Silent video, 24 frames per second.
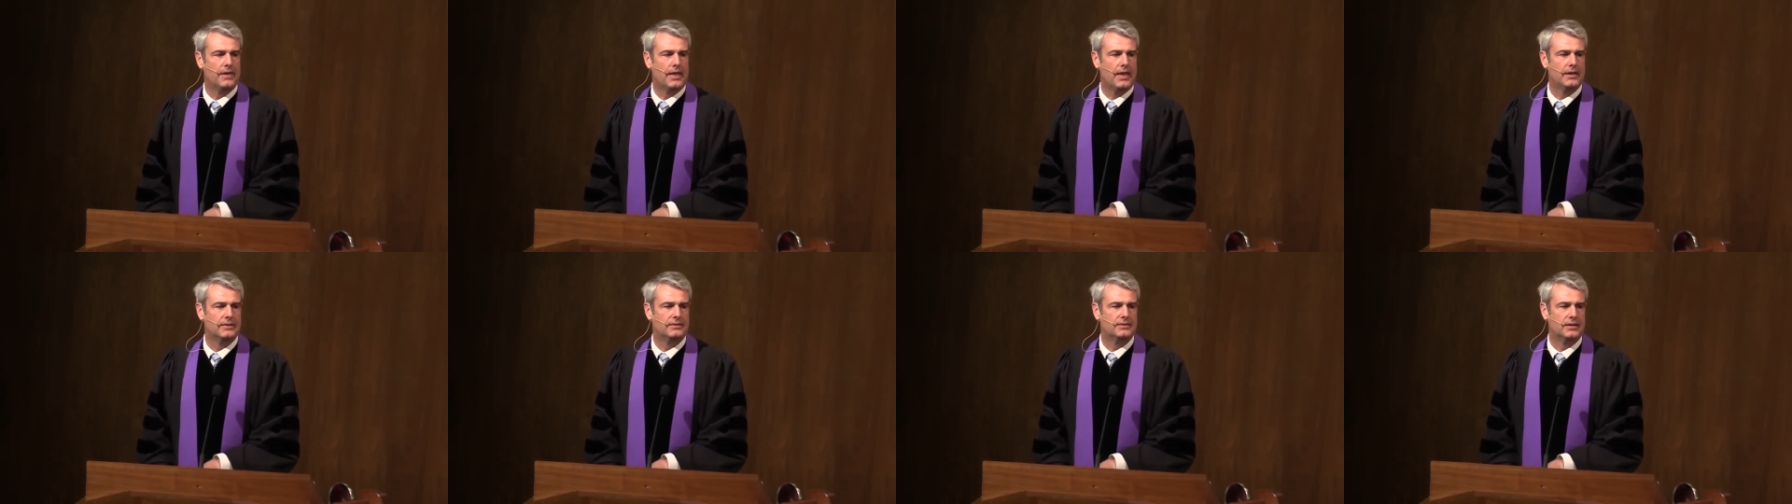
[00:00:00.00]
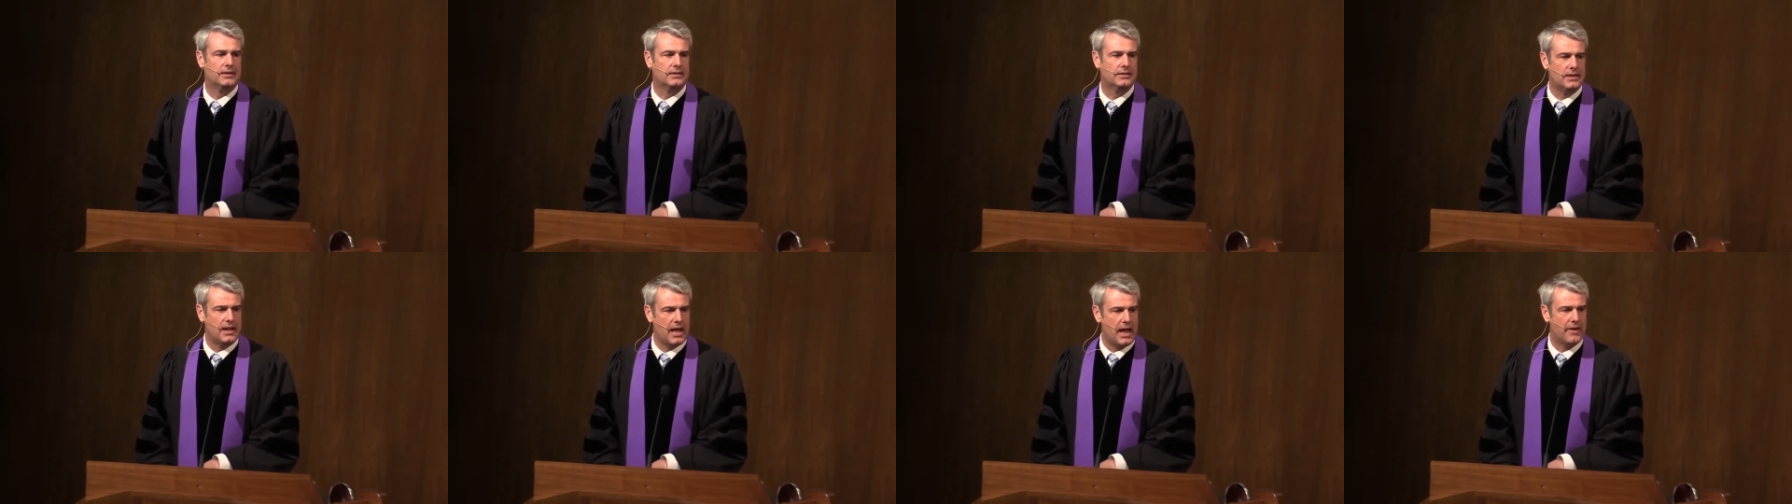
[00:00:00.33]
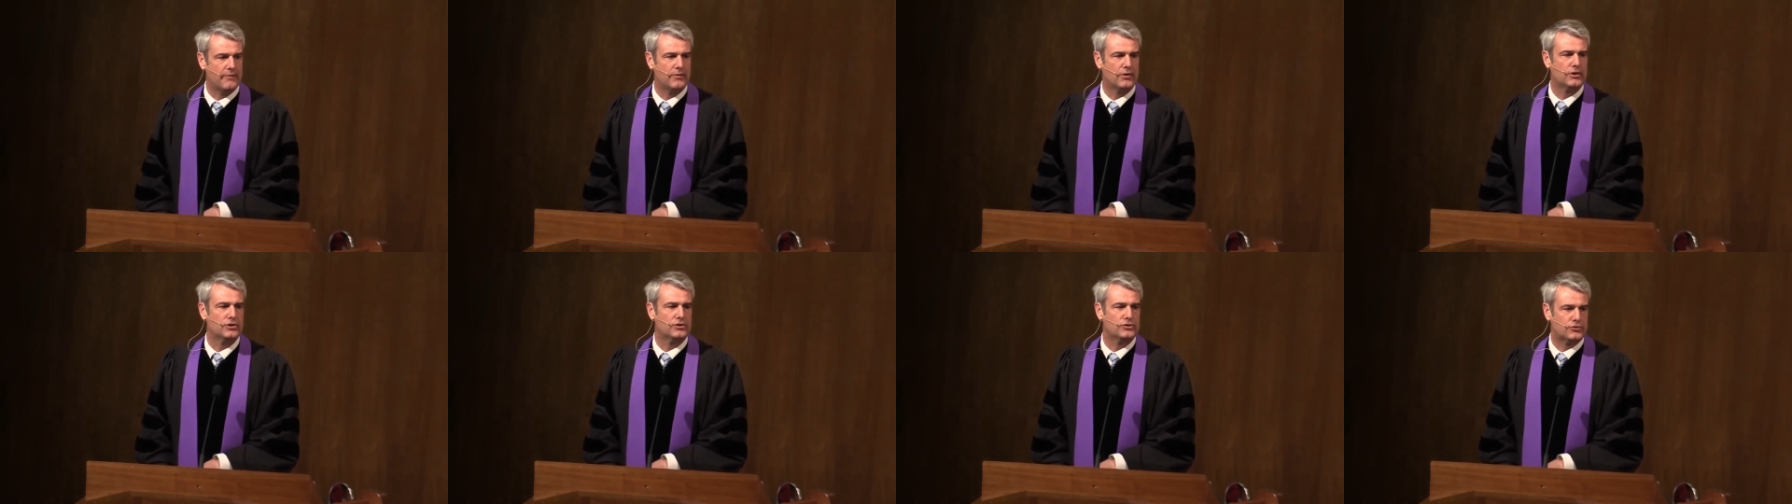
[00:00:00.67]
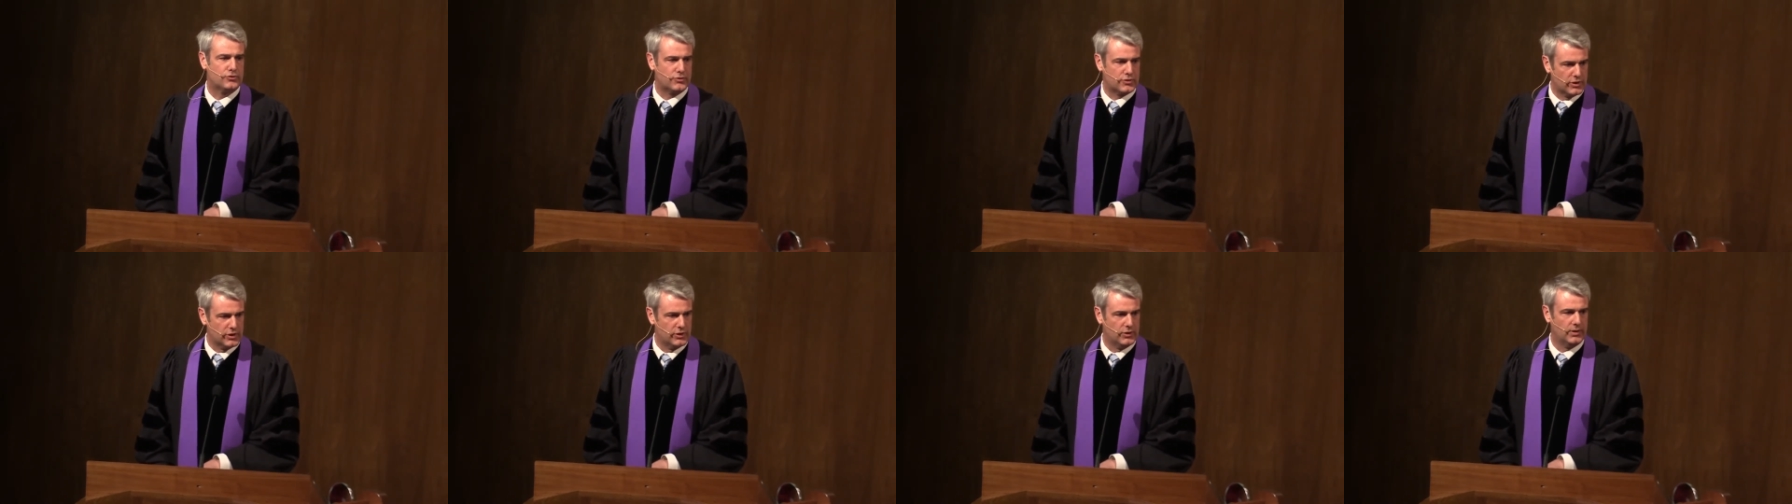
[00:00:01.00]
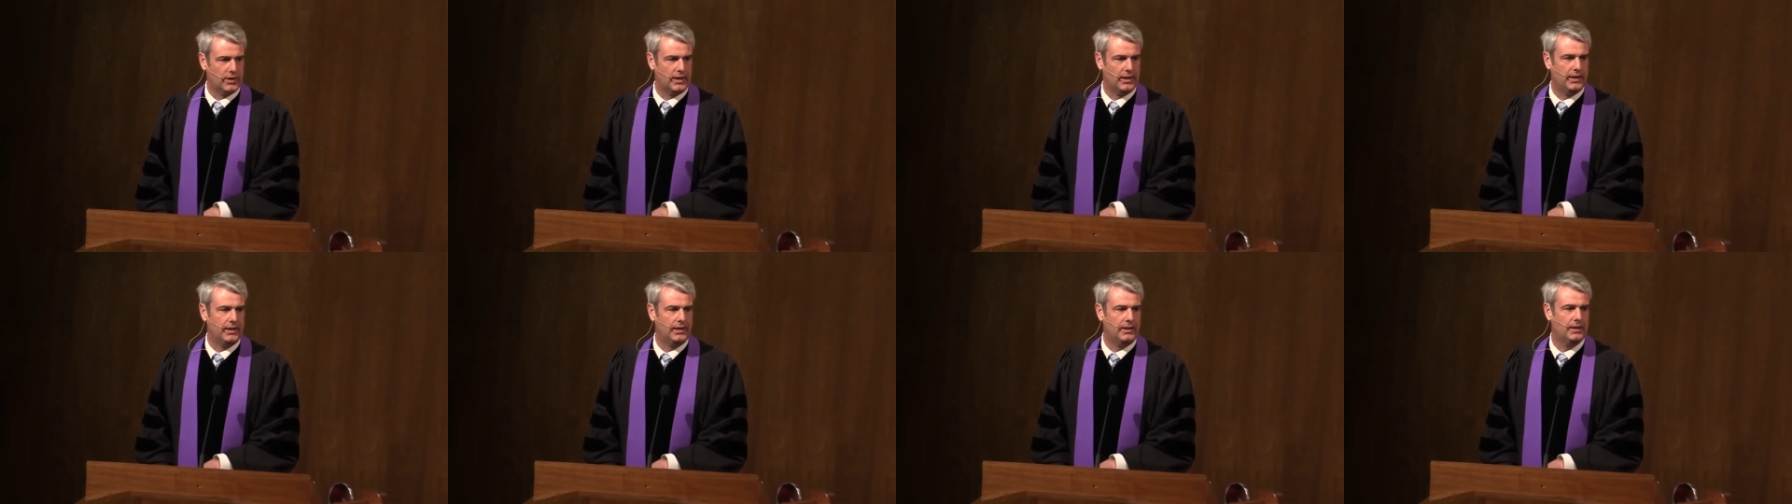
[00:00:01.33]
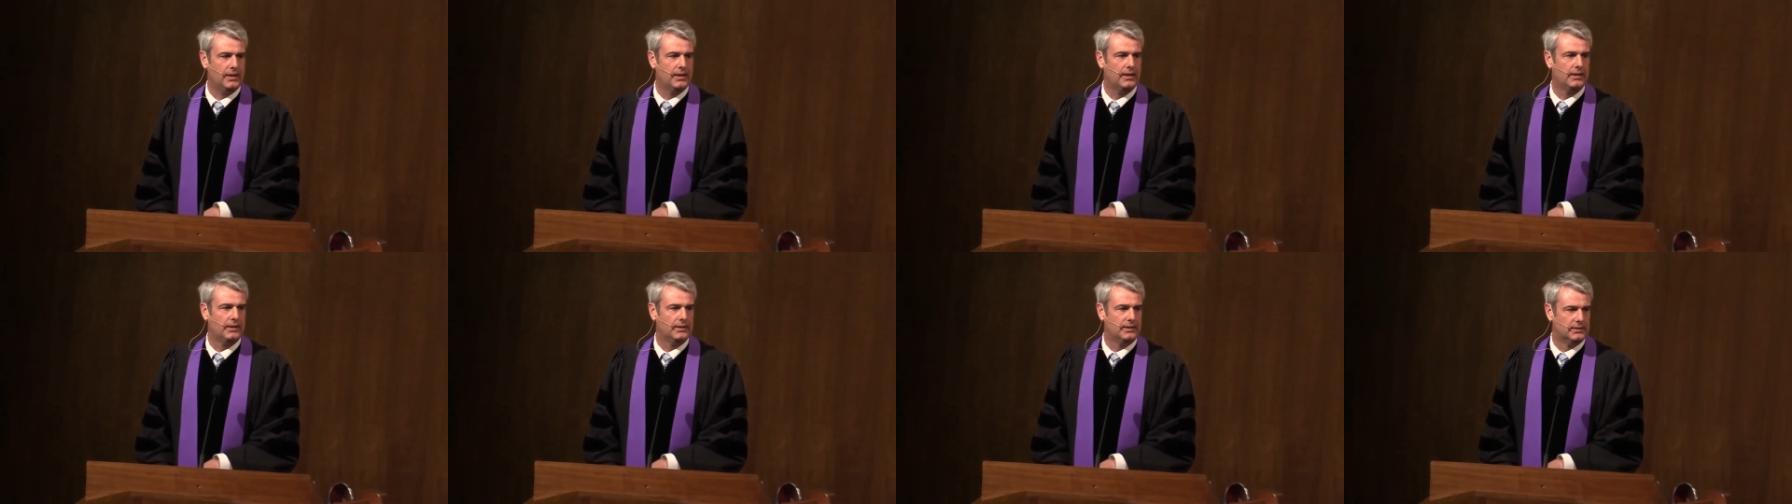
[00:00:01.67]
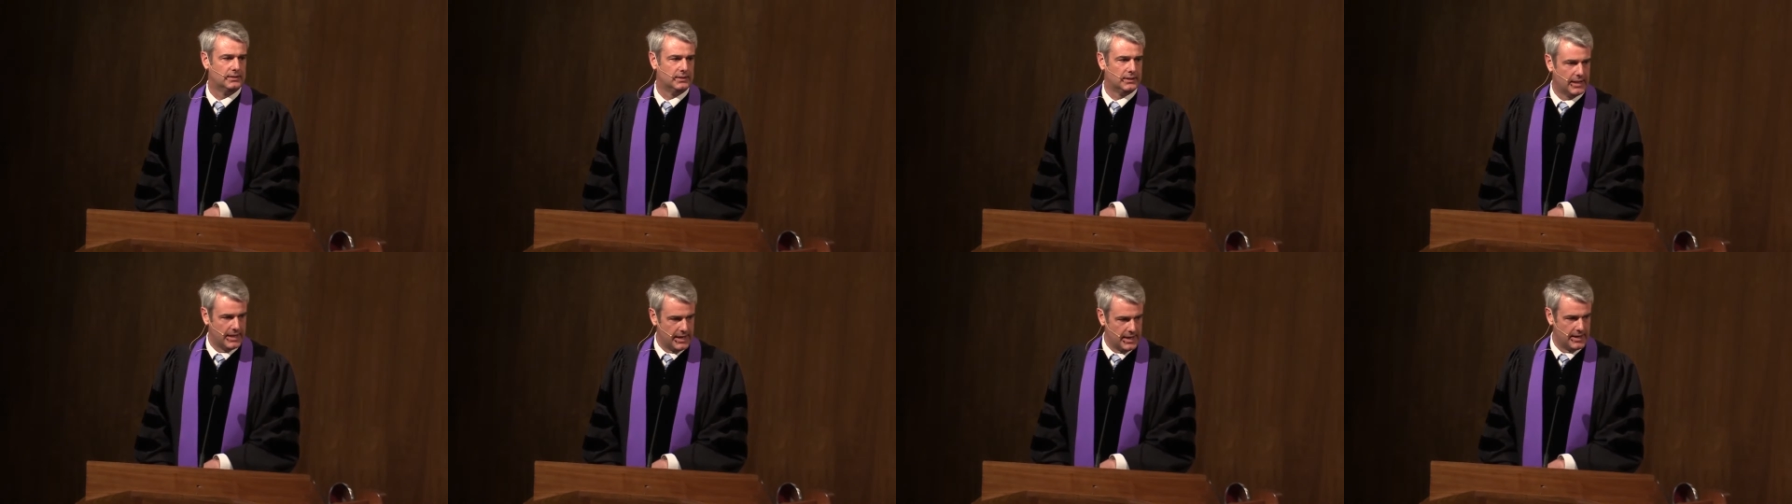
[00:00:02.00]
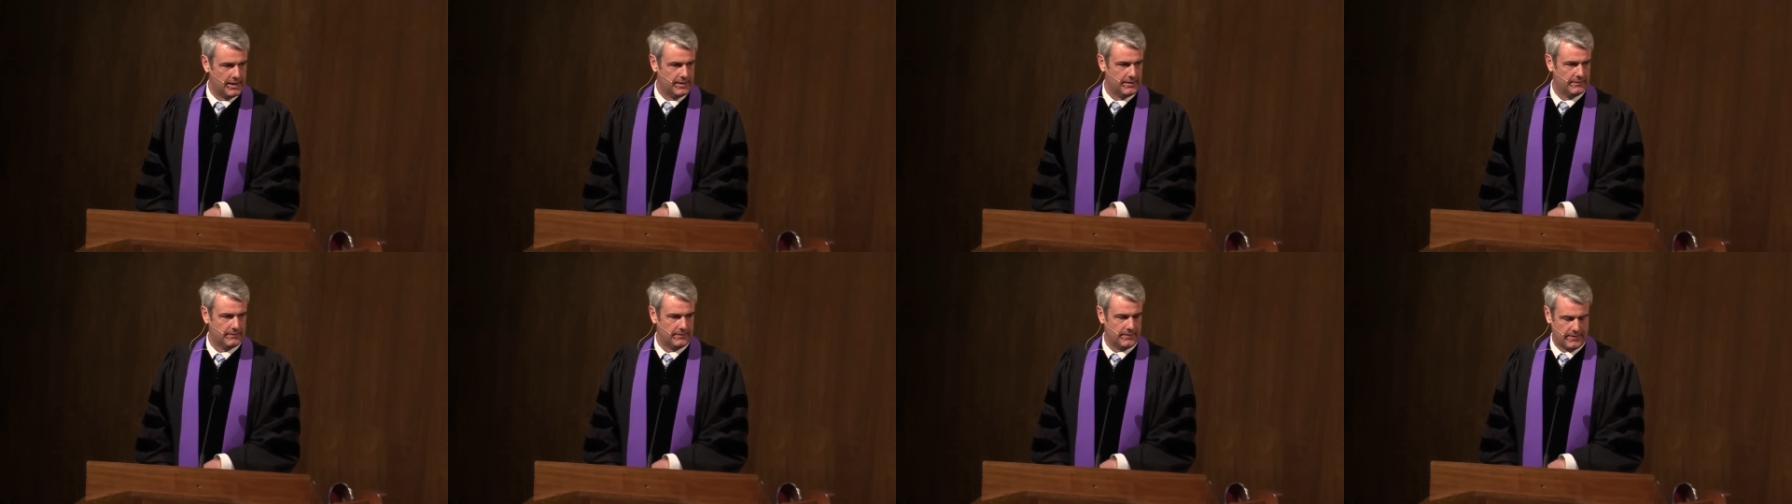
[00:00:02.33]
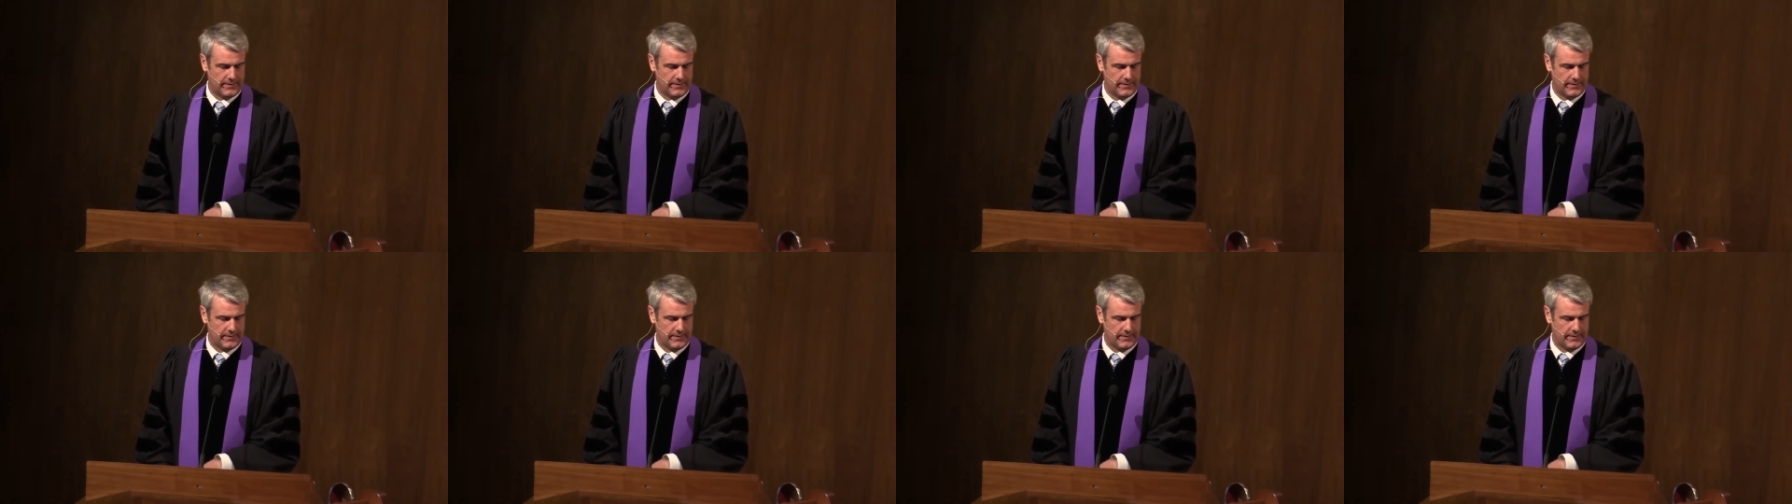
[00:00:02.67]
is to never truly live.